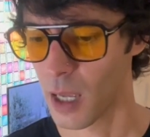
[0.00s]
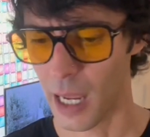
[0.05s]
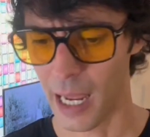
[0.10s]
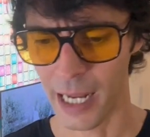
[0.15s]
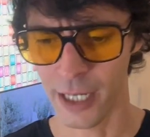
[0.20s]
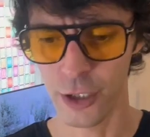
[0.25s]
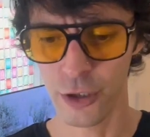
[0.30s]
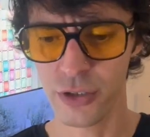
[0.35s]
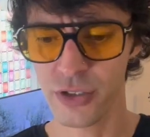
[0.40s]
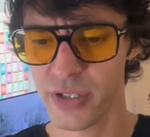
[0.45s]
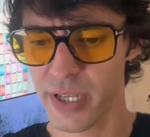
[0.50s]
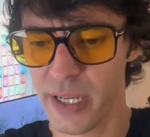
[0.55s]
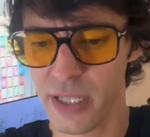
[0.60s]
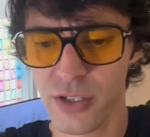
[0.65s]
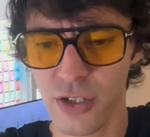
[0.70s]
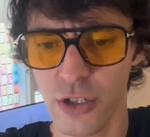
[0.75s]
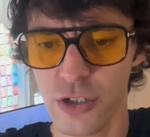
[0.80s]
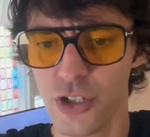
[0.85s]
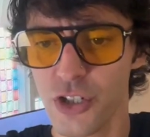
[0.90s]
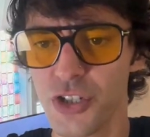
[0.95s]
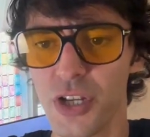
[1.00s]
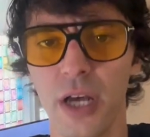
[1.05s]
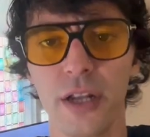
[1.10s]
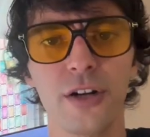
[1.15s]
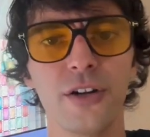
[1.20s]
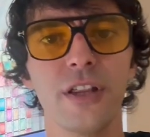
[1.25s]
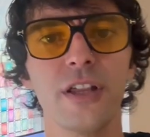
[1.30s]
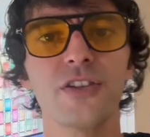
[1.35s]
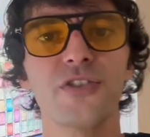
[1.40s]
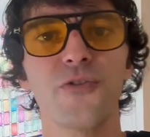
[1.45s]
and your tits are just under
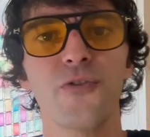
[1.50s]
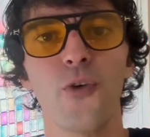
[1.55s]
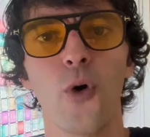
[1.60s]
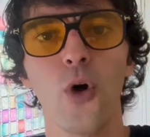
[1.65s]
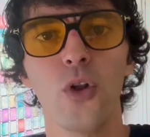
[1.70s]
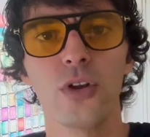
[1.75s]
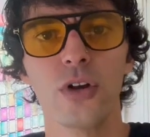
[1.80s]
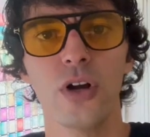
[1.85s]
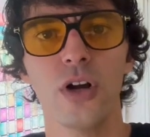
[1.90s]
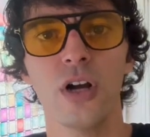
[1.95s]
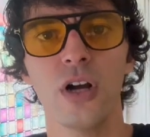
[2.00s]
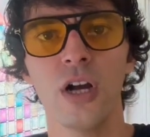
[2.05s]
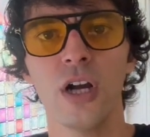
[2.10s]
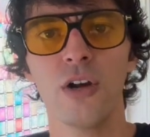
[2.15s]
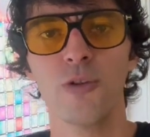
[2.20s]
this folder